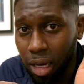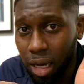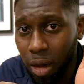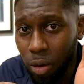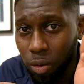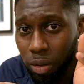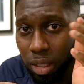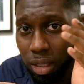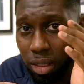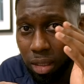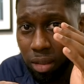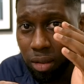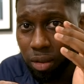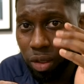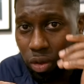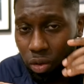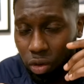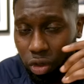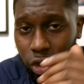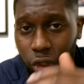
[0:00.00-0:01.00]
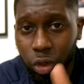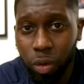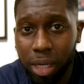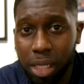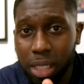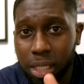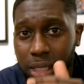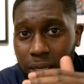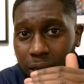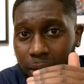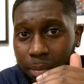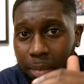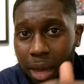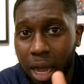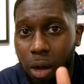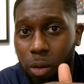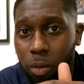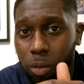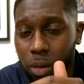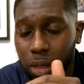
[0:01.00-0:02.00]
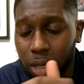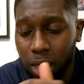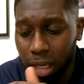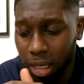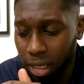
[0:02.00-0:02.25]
I want to, stress about,